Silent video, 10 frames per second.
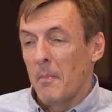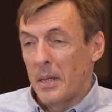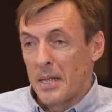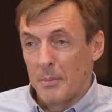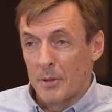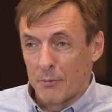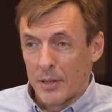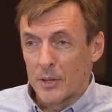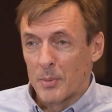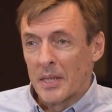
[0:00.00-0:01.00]
My name is
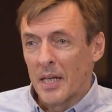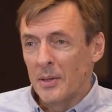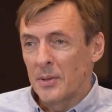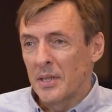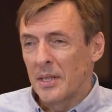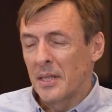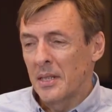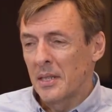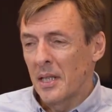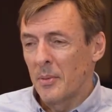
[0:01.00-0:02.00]
Frank Smithuis.
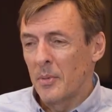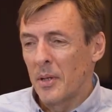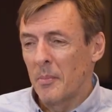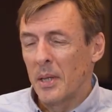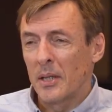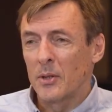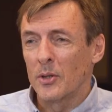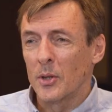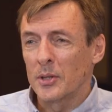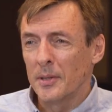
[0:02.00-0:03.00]
Uh, I'm a medical
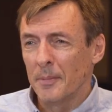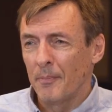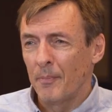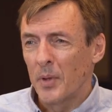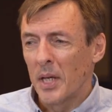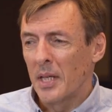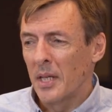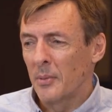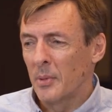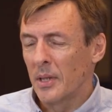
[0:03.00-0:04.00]
doctor and
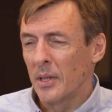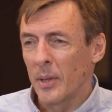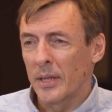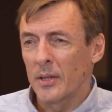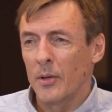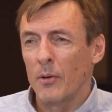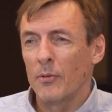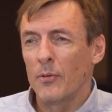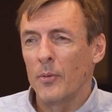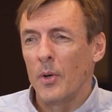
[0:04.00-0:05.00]
I'm the director of
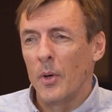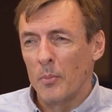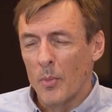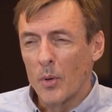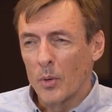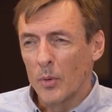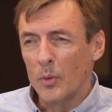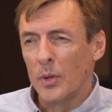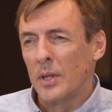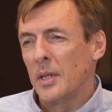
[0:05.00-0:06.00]

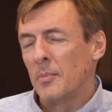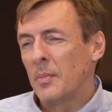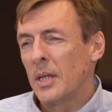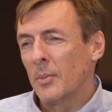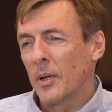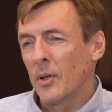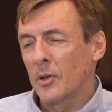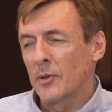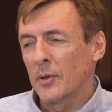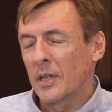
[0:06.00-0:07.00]
MOCRU, Myanmar
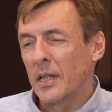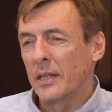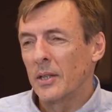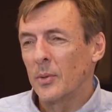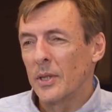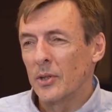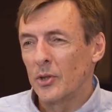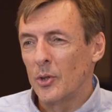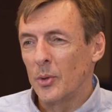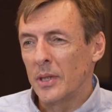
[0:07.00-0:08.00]
Oxford Clinical
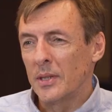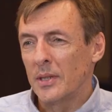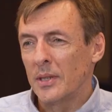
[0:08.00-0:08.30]
Research Unit.